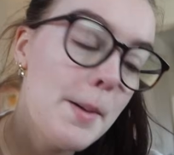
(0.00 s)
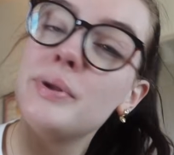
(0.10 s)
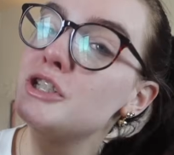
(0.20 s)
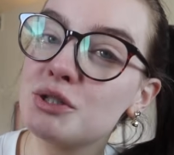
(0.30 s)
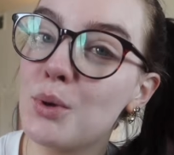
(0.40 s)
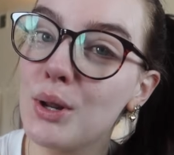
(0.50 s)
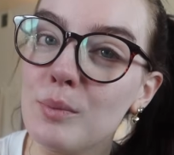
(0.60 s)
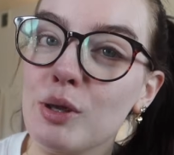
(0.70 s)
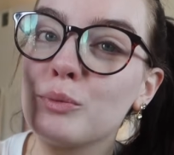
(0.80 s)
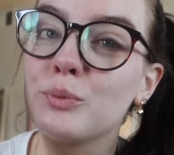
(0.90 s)
But just wanna
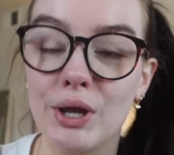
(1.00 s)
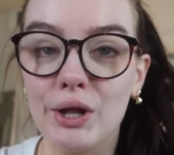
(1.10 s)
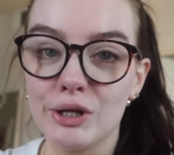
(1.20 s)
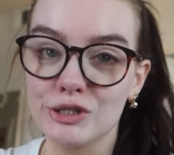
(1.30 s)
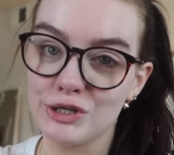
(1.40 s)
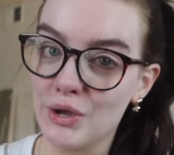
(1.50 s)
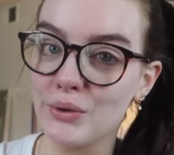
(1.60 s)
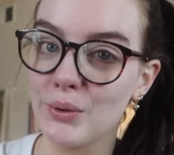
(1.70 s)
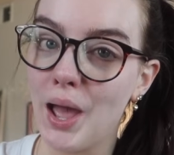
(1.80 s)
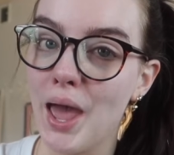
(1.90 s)
be real and show
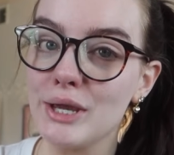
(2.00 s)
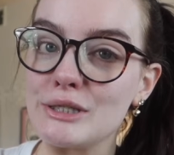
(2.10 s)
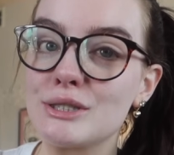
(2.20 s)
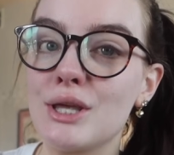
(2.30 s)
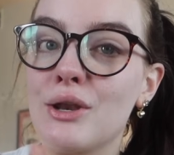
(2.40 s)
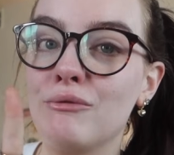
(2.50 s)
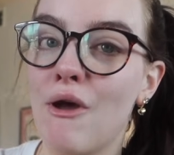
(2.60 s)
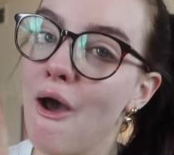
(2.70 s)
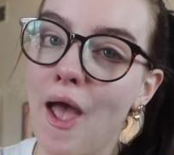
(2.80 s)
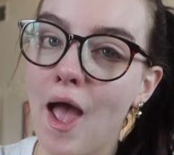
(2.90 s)
you guys that
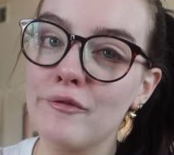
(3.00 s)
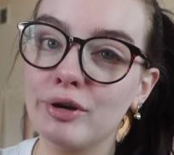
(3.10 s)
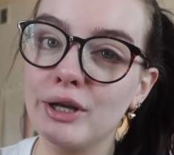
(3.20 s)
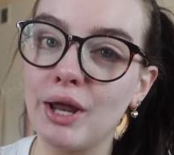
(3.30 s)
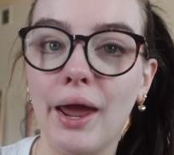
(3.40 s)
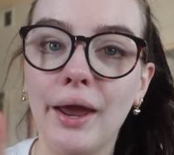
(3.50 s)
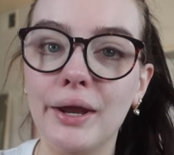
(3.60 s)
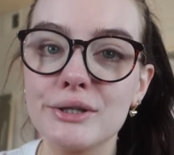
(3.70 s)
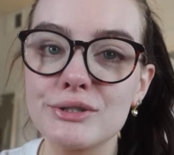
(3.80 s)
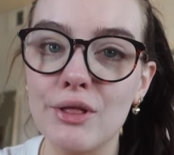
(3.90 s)
not every
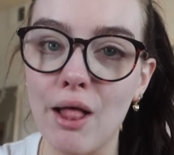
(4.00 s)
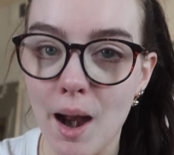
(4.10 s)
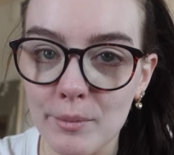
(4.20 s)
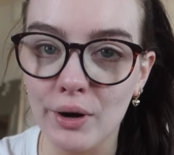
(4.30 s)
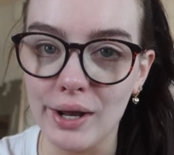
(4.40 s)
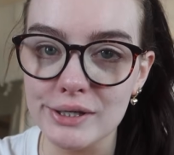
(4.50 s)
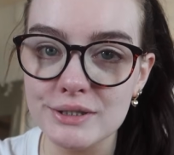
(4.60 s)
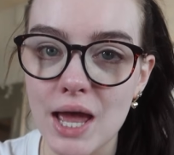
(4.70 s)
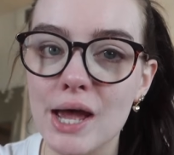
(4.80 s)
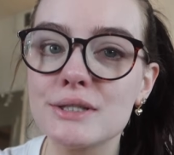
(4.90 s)
day is
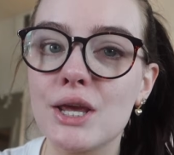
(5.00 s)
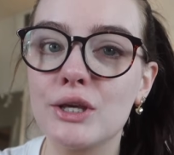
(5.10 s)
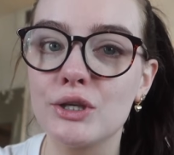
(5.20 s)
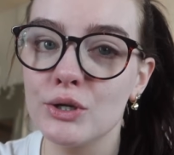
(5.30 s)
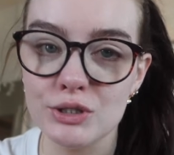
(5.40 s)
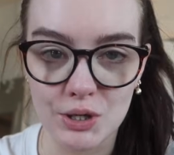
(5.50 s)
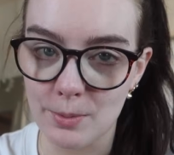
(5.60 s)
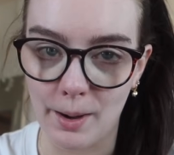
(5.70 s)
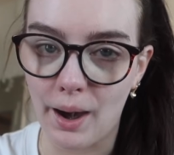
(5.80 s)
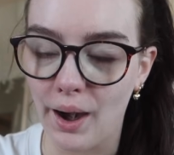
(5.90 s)
glamorous as a
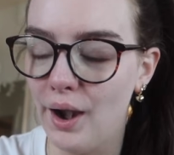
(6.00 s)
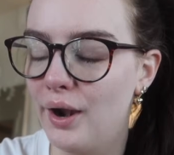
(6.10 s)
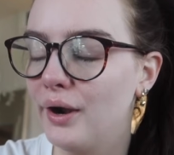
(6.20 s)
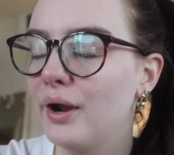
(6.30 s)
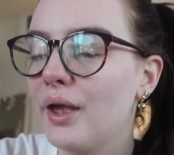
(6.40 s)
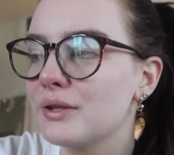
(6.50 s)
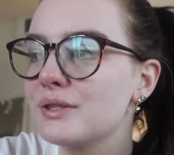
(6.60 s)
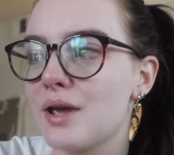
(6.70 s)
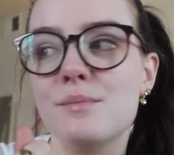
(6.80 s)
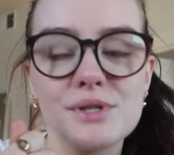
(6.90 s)
YouTuber.
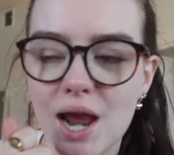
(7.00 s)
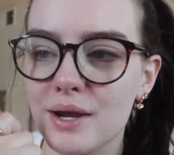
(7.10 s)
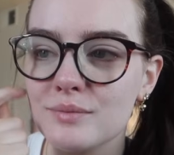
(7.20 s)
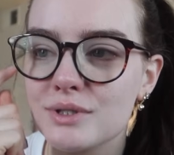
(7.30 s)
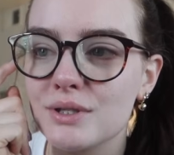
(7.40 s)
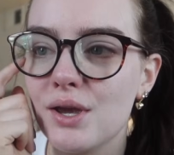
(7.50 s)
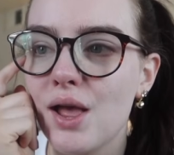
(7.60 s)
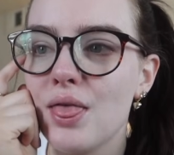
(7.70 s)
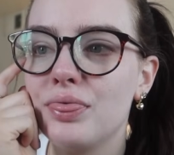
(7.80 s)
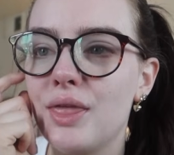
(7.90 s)
Sometimes
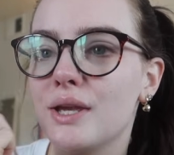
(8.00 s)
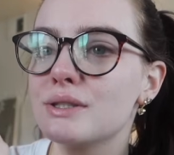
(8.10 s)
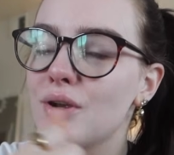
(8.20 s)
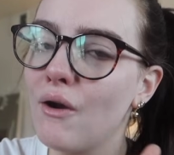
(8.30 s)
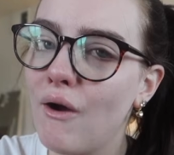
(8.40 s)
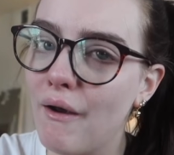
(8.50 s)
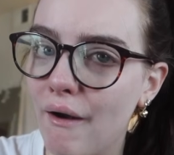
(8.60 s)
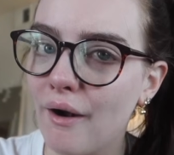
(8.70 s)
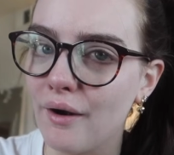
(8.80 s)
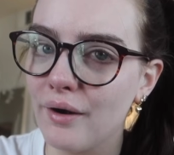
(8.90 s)
things are
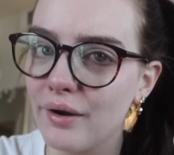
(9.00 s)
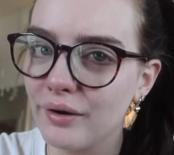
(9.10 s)
hard.